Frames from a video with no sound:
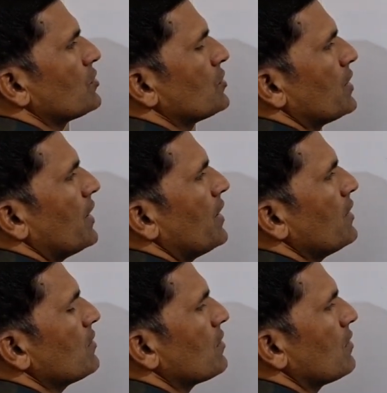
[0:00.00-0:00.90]

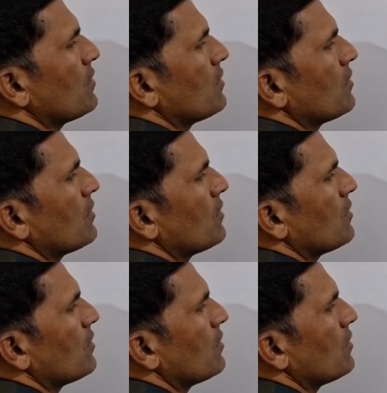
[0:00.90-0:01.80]
change
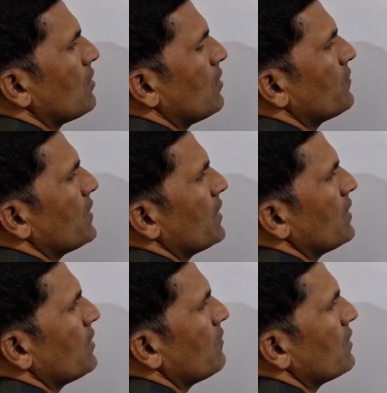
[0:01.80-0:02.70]
of the
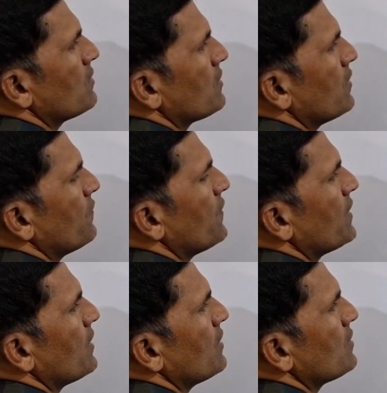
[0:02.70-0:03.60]
universe, if
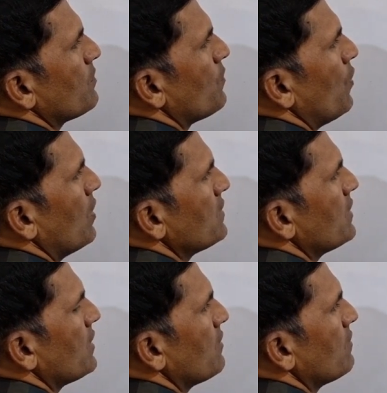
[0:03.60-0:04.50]
it is
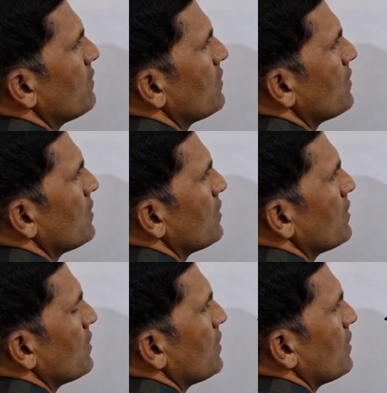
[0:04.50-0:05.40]
positive,
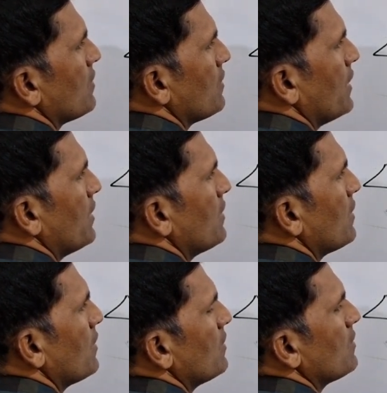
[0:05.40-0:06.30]
then
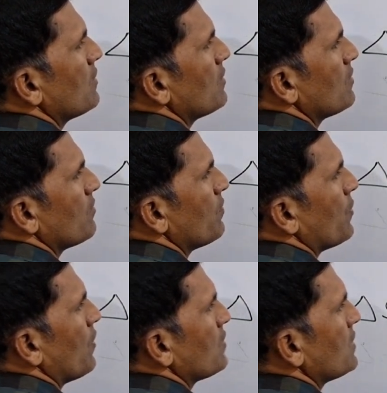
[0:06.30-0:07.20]
the
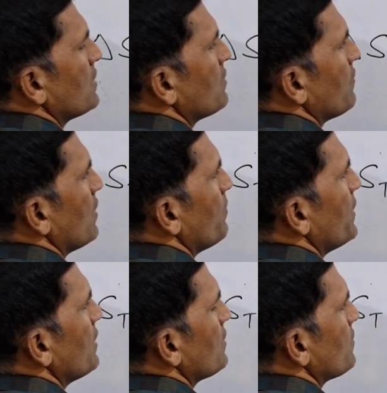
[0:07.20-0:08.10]
process will
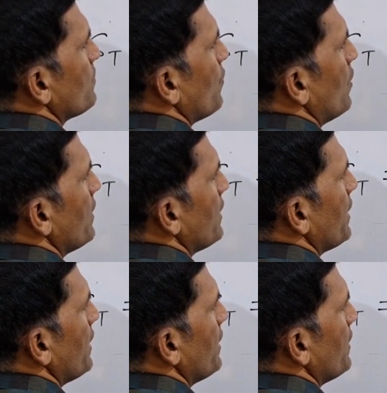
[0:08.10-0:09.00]
be
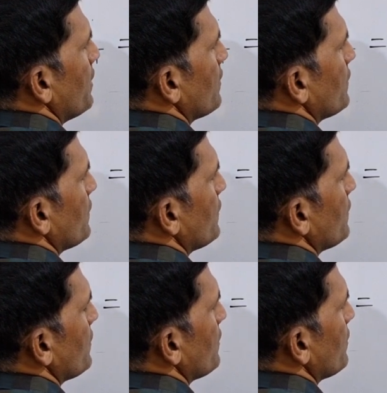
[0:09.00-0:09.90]

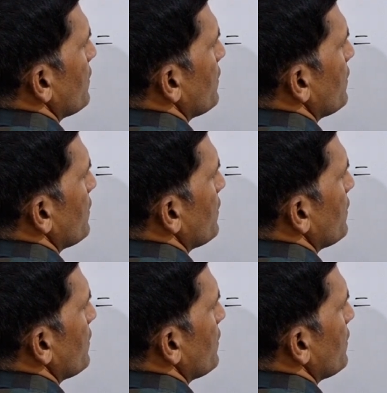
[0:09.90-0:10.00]
spontaneous.